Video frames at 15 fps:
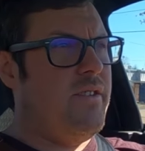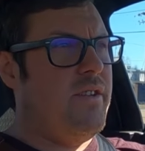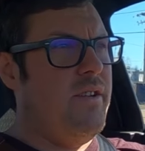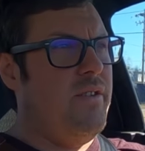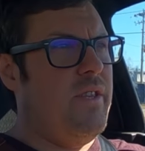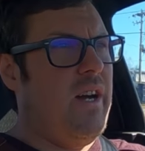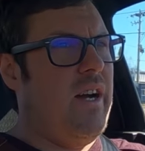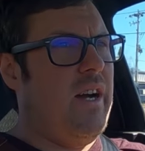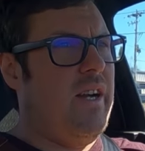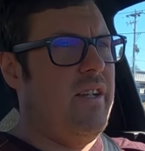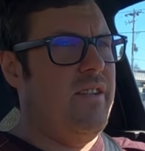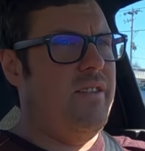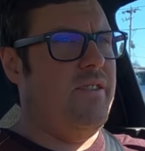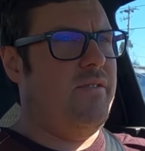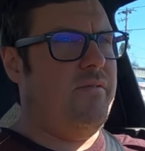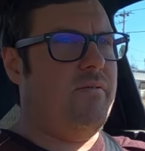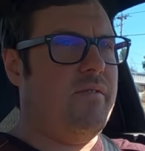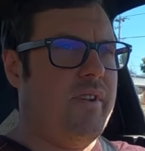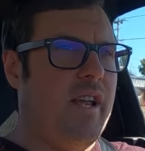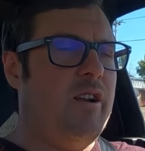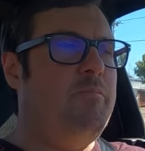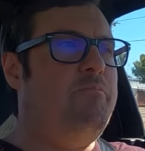
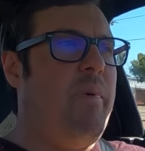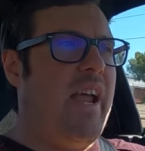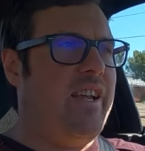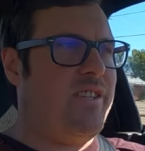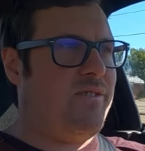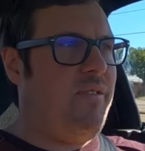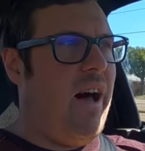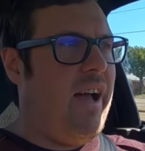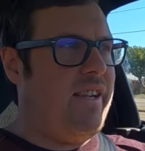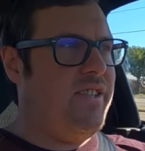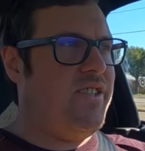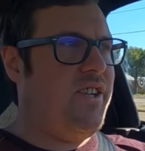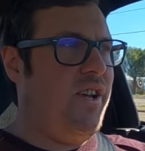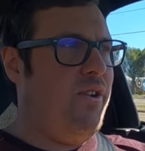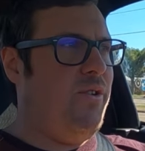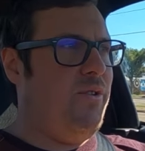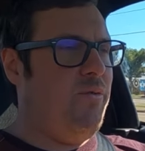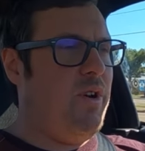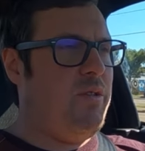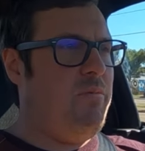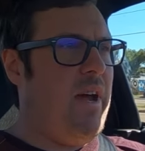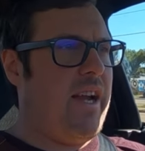get a baseline tune
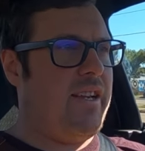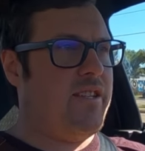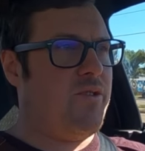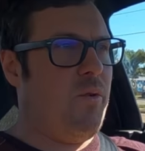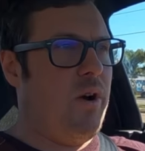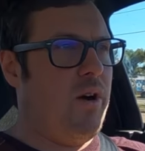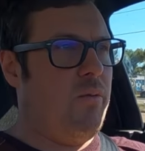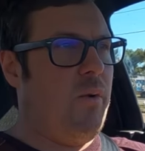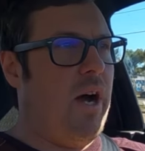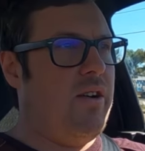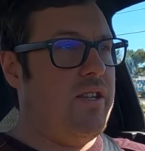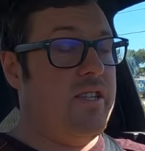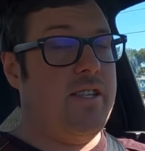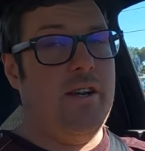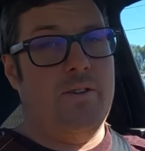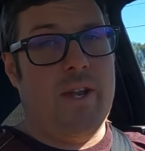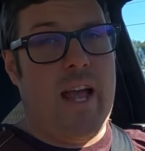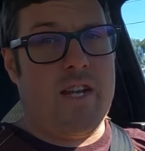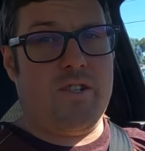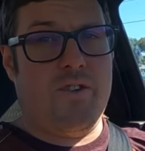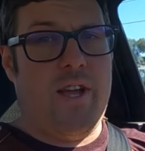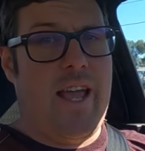with Mega Squirt while it's still
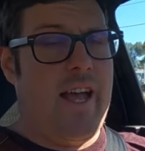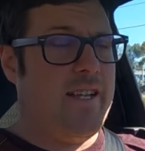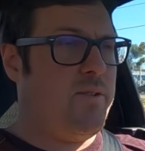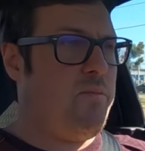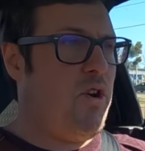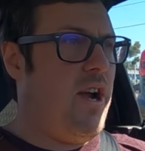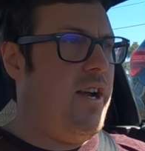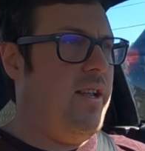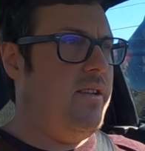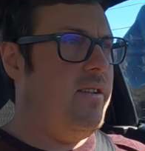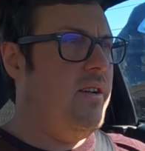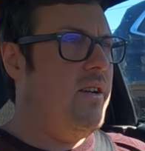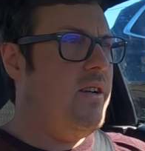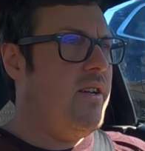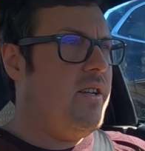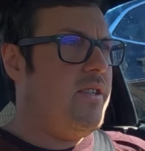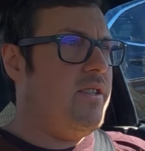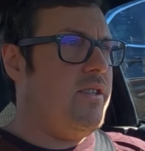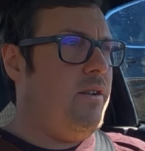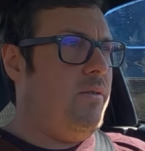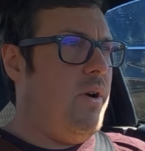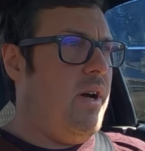naturally aspirated.
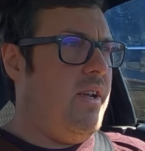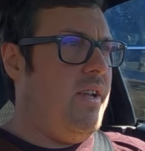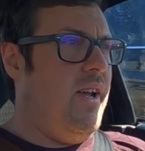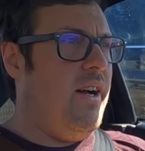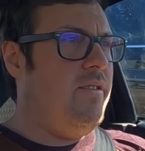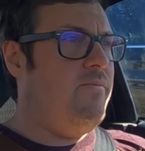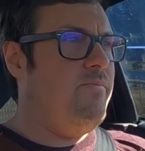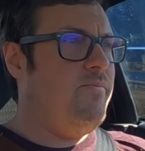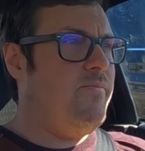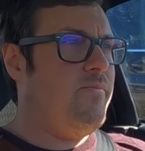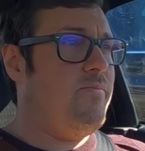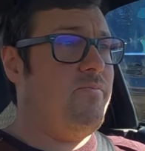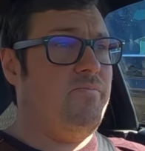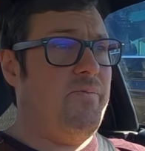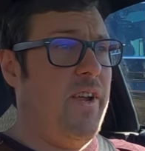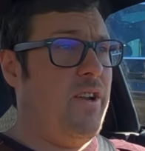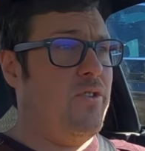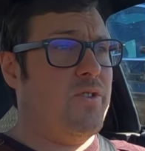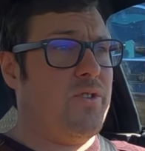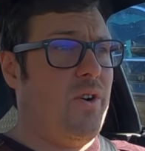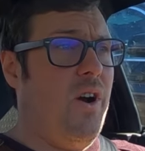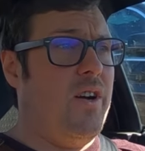So yeah.
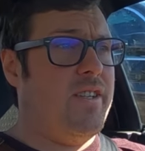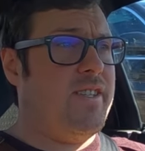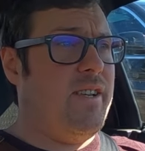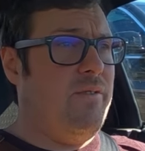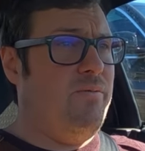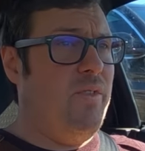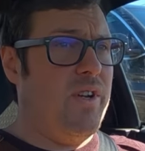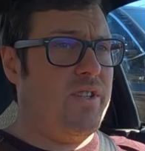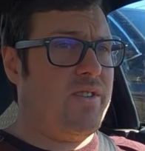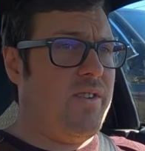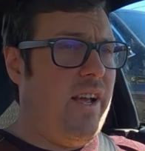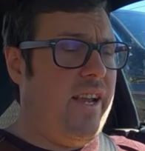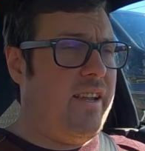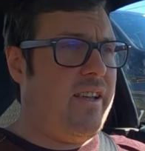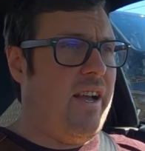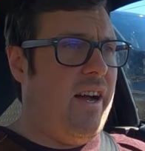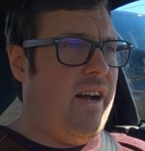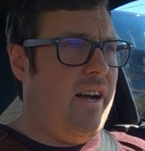Fingers crossed, it looks like